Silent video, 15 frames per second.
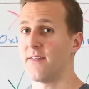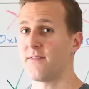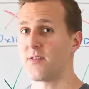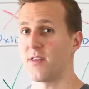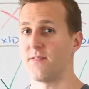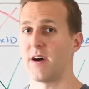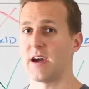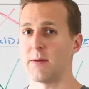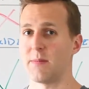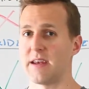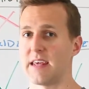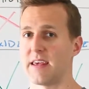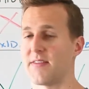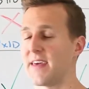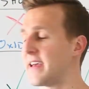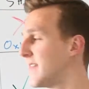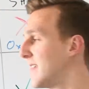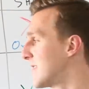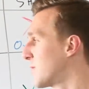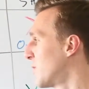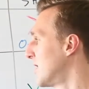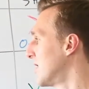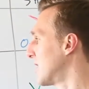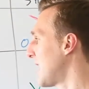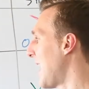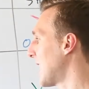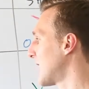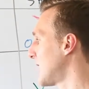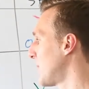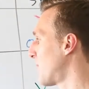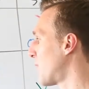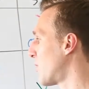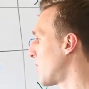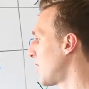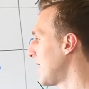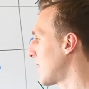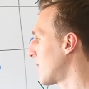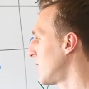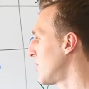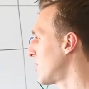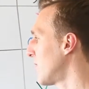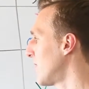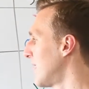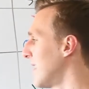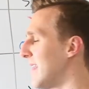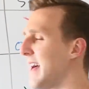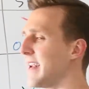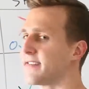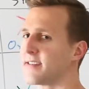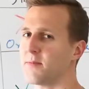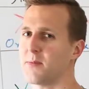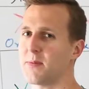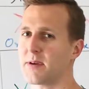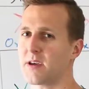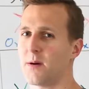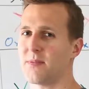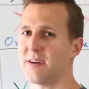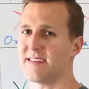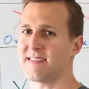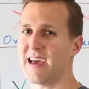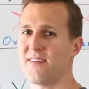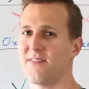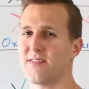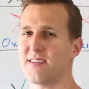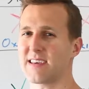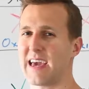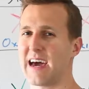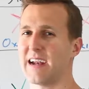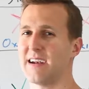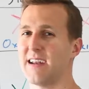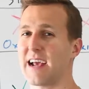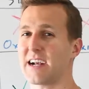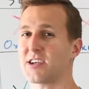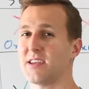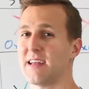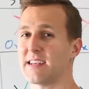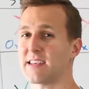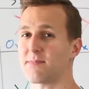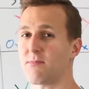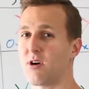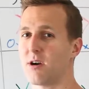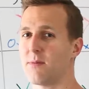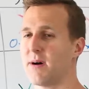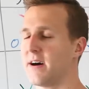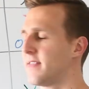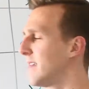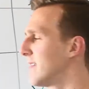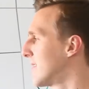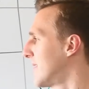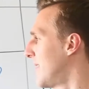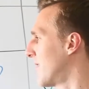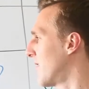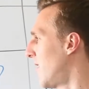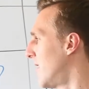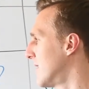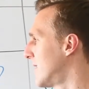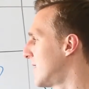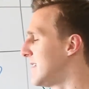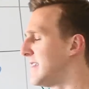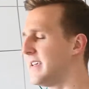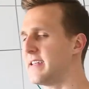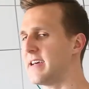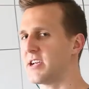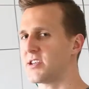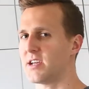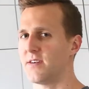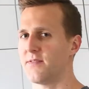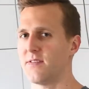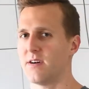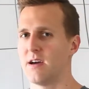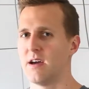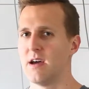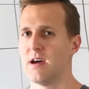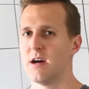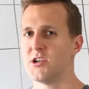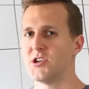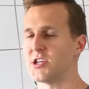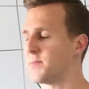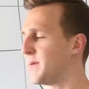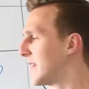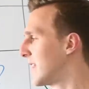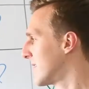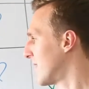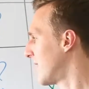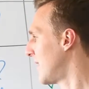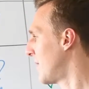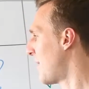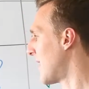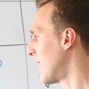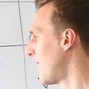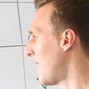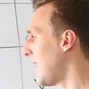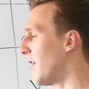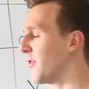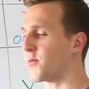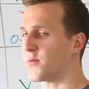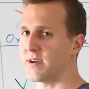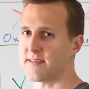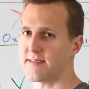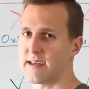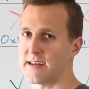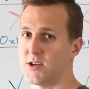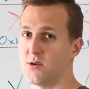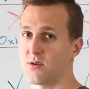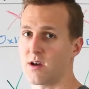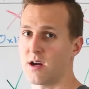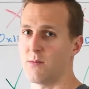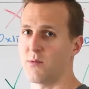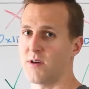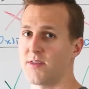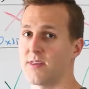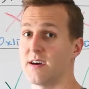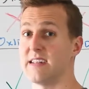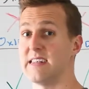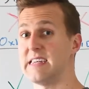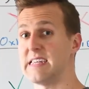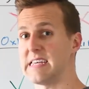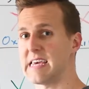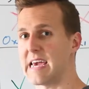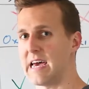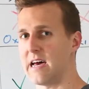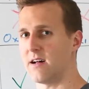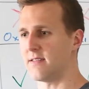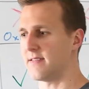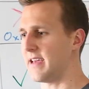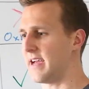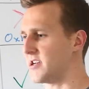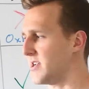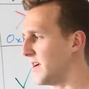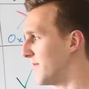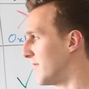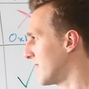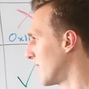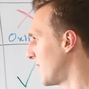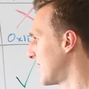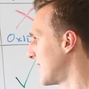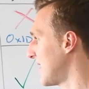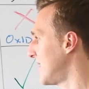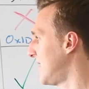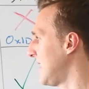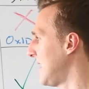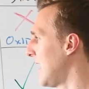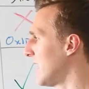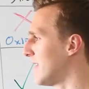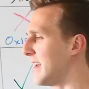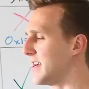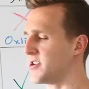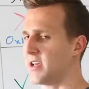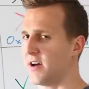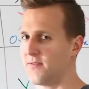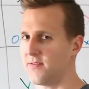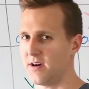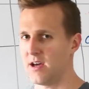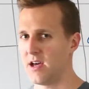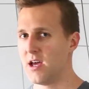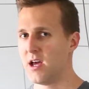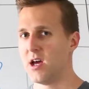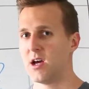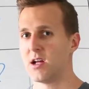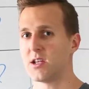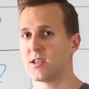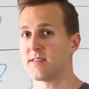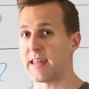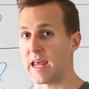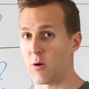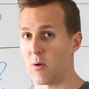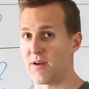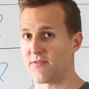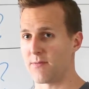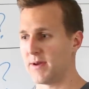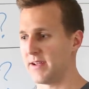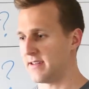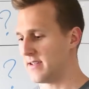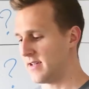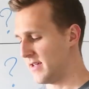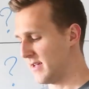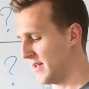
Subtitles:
for the vitamin E. This one is actually pretty crucial, and a lot of supplement companies have gotten actually a lot smarter about this, and they've gone to the D-alpha just because of the amount of health risks that do come with the DL-alpha. So if it says DL-alpha, stay away from it.